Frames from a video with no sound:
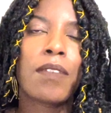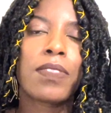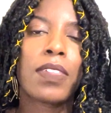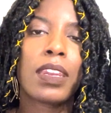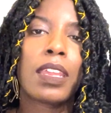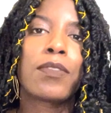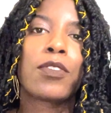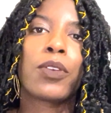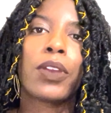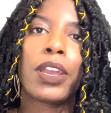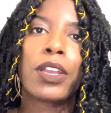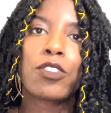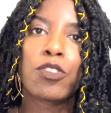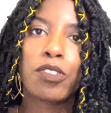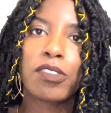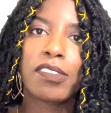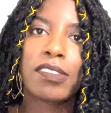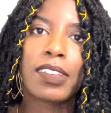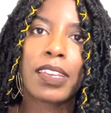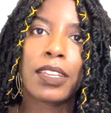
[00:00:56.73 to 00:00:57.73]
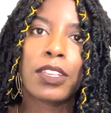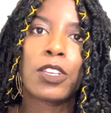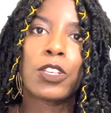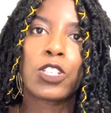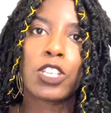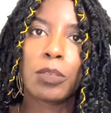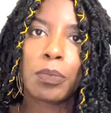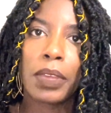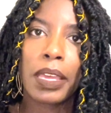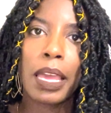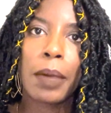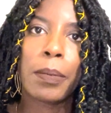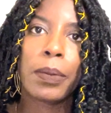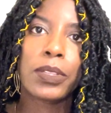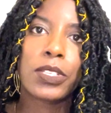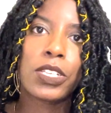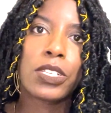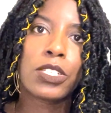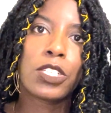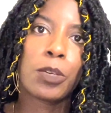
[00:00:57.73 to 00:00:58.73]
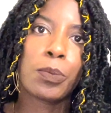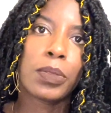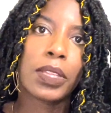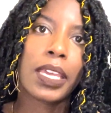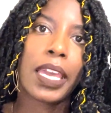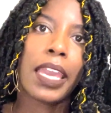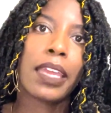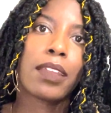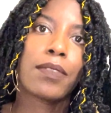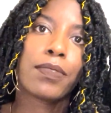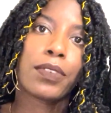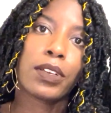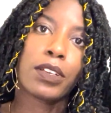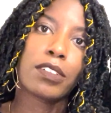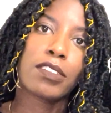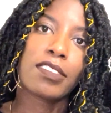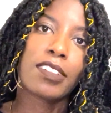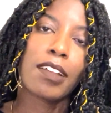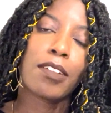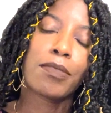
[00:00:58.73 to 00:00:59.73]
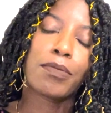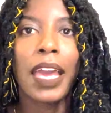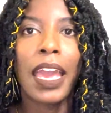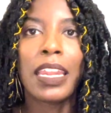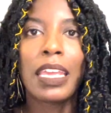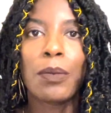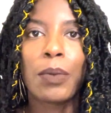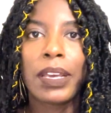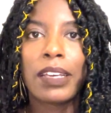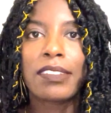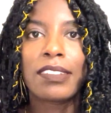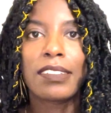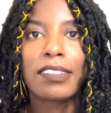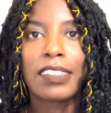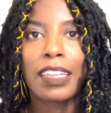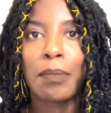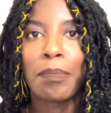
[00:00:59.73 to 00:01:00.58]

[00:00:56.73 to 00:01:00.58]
that if you're interested, you should be able to duplicate it for yourself. Anyways, let's get